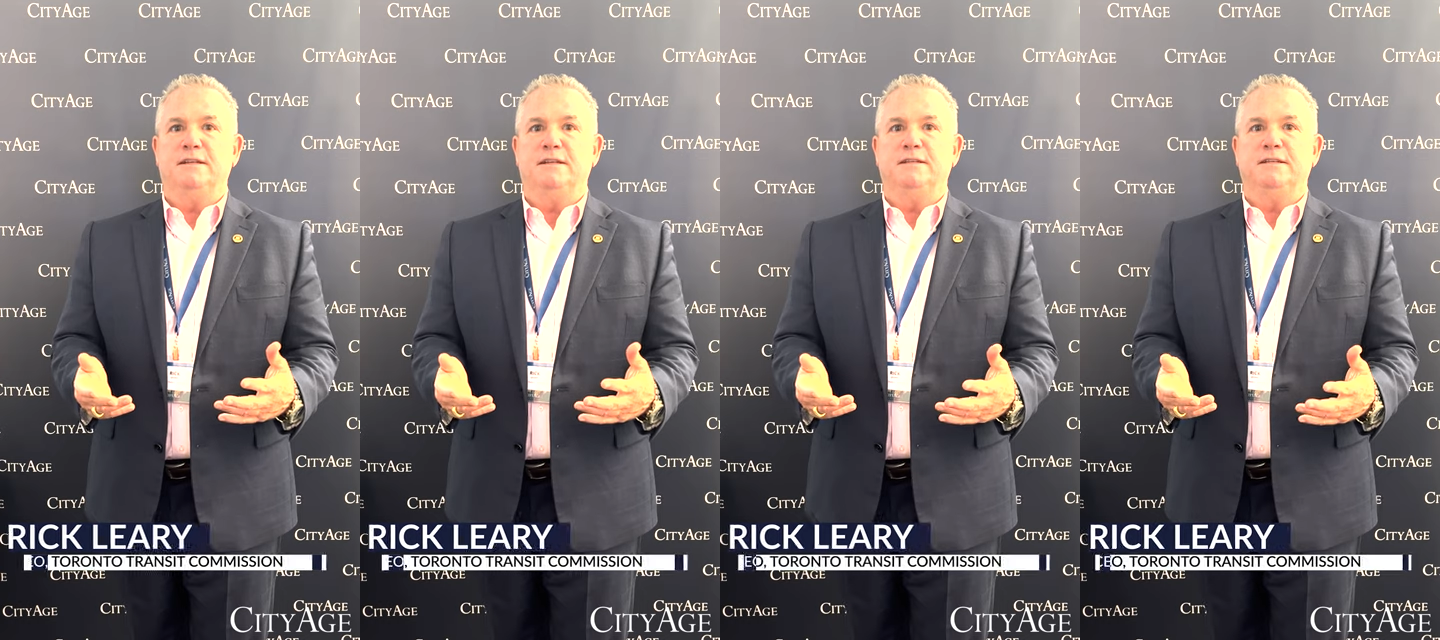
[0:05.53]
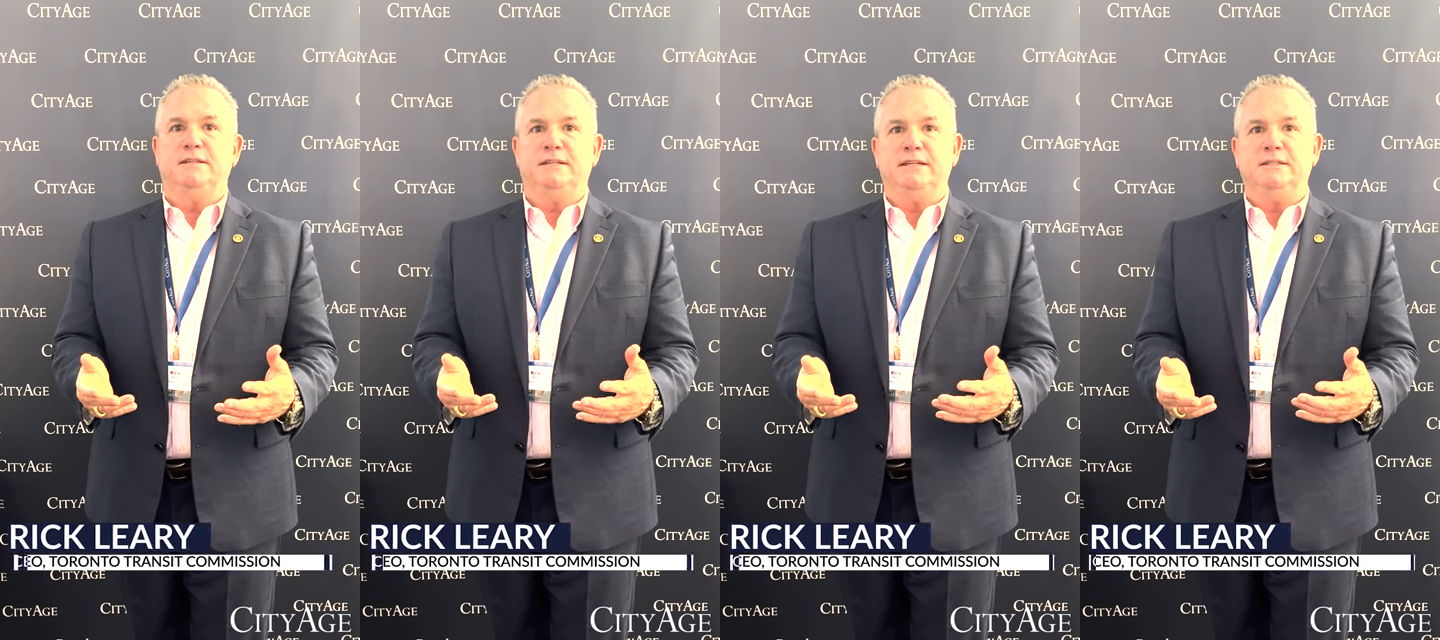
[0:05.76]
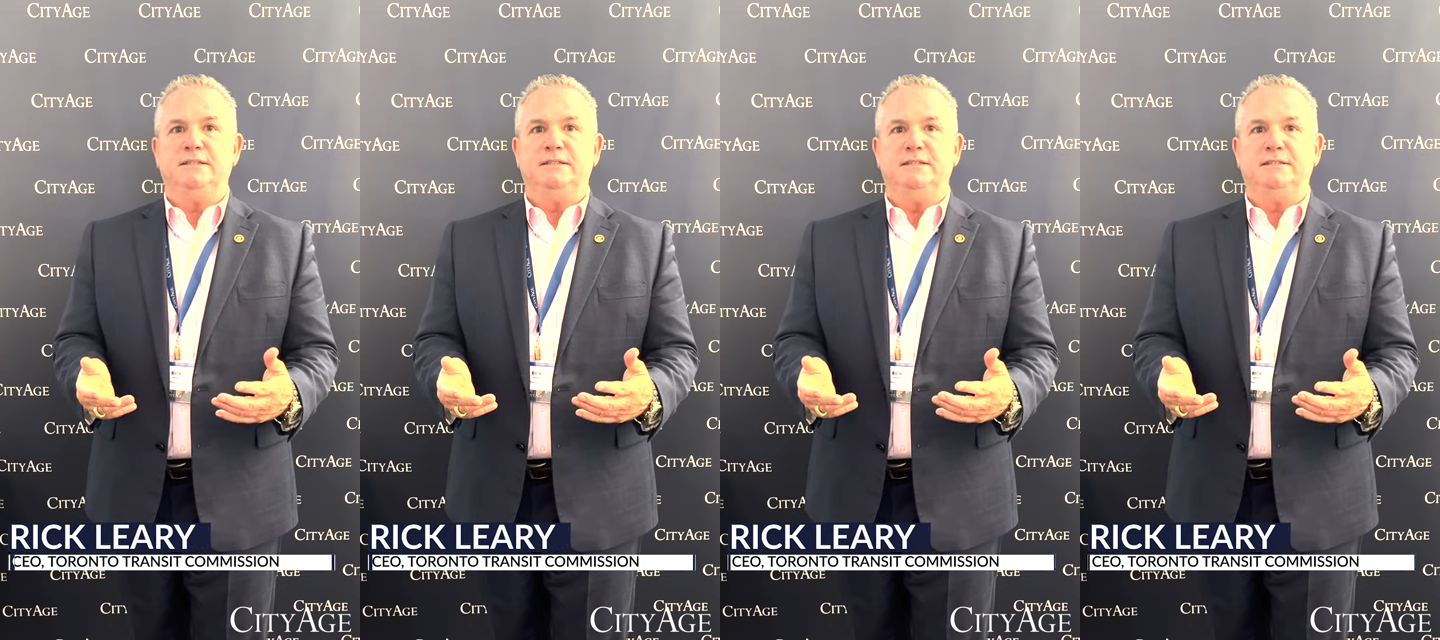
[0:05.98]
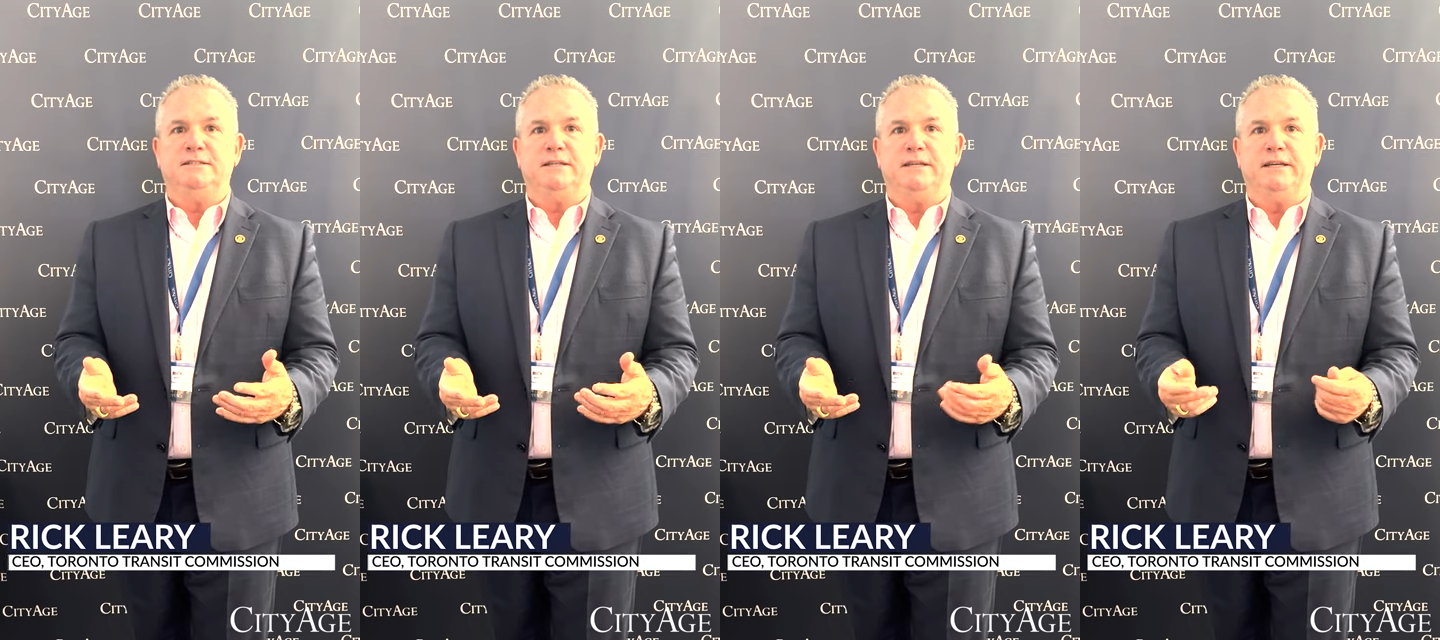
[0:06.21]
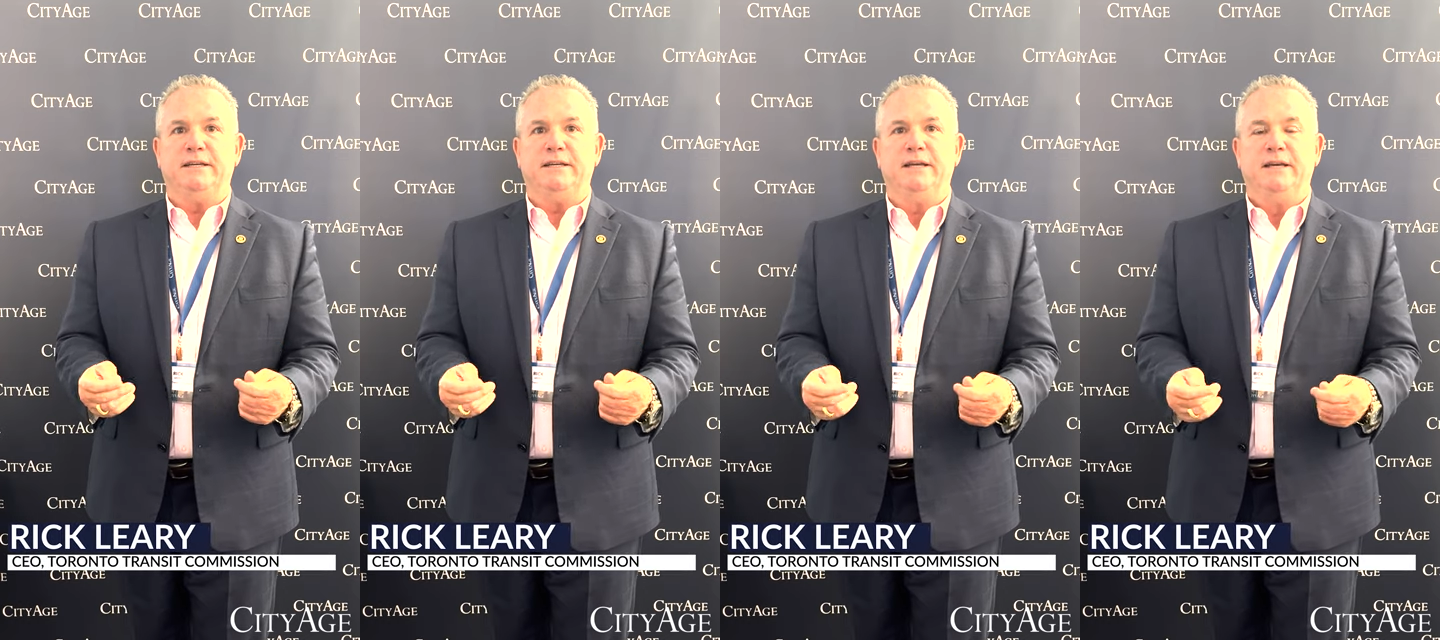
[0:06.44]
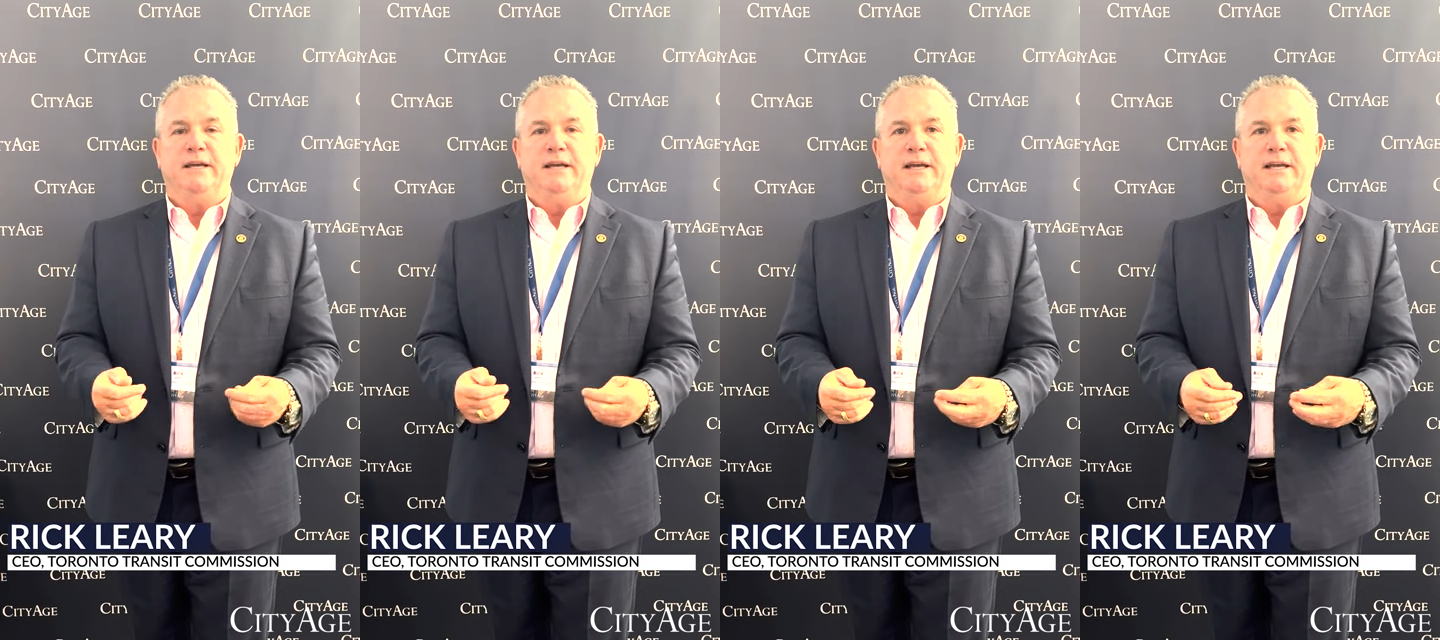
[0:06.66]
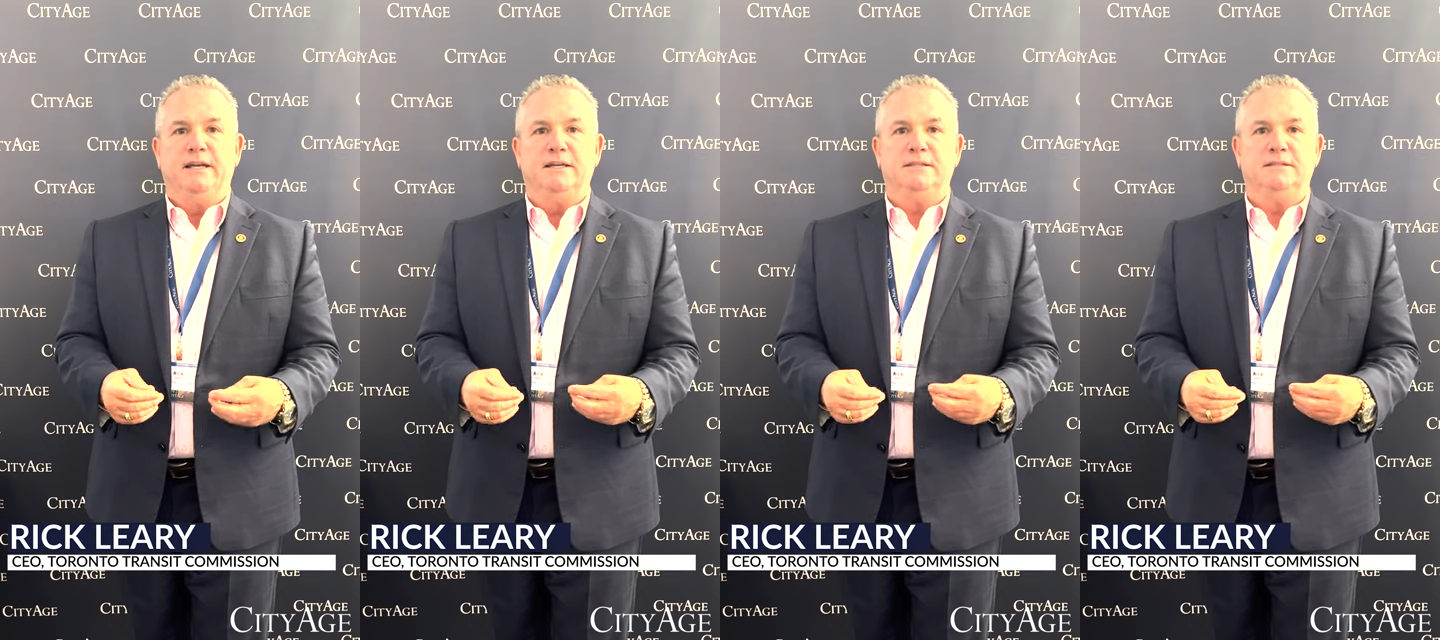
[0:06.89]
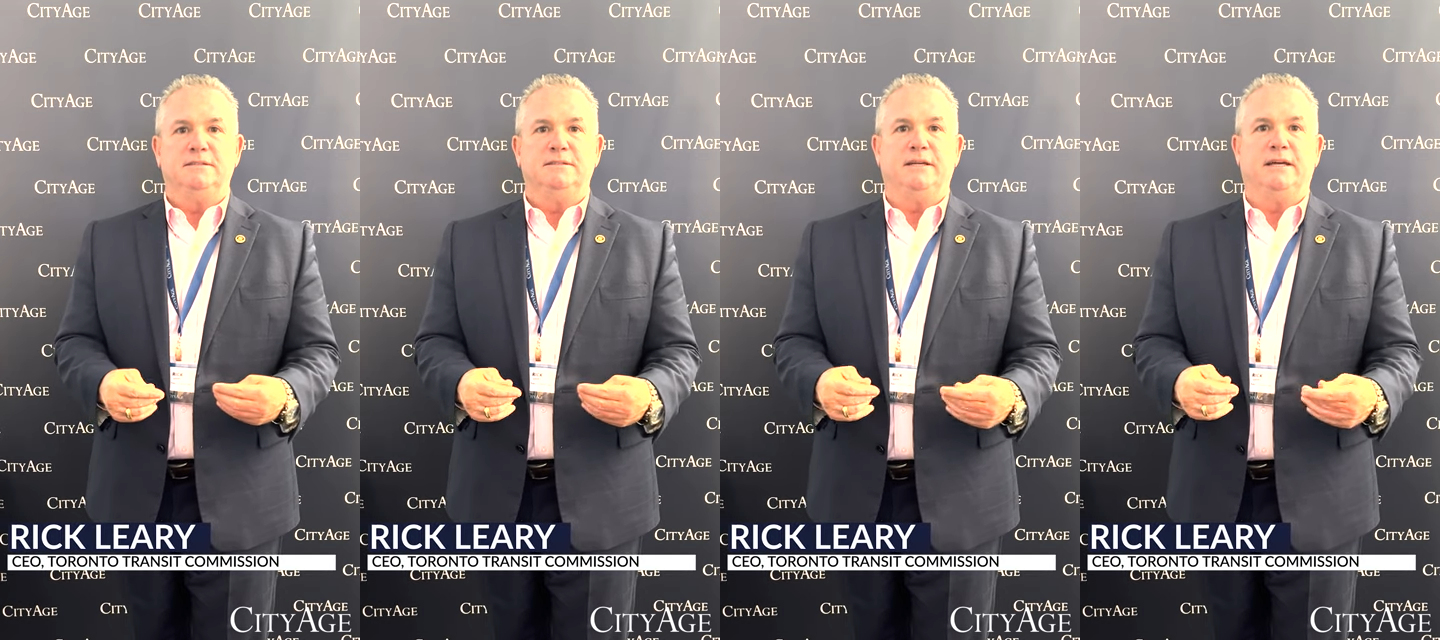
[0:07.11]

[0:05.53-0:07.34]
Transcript: that the TTC is